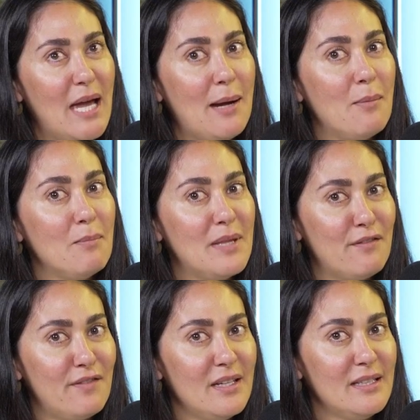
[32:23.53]
I'm
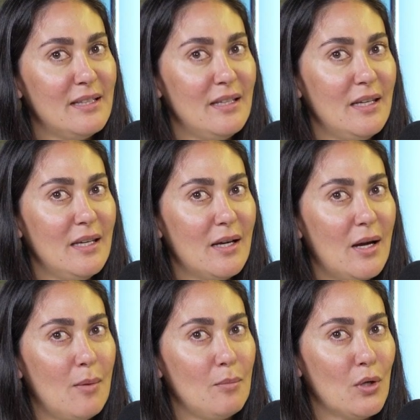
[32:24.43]
definitely
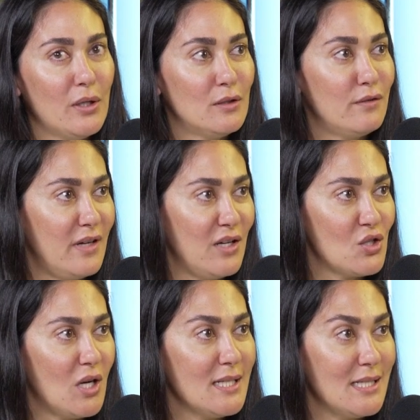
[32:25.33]
looking to
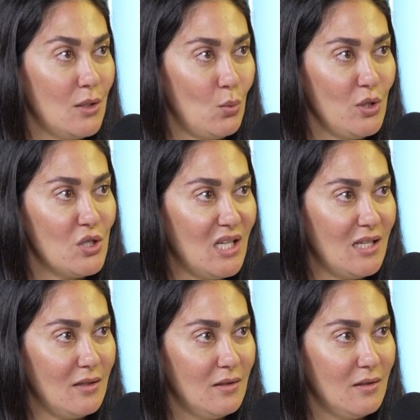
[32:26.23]
franchise in the region.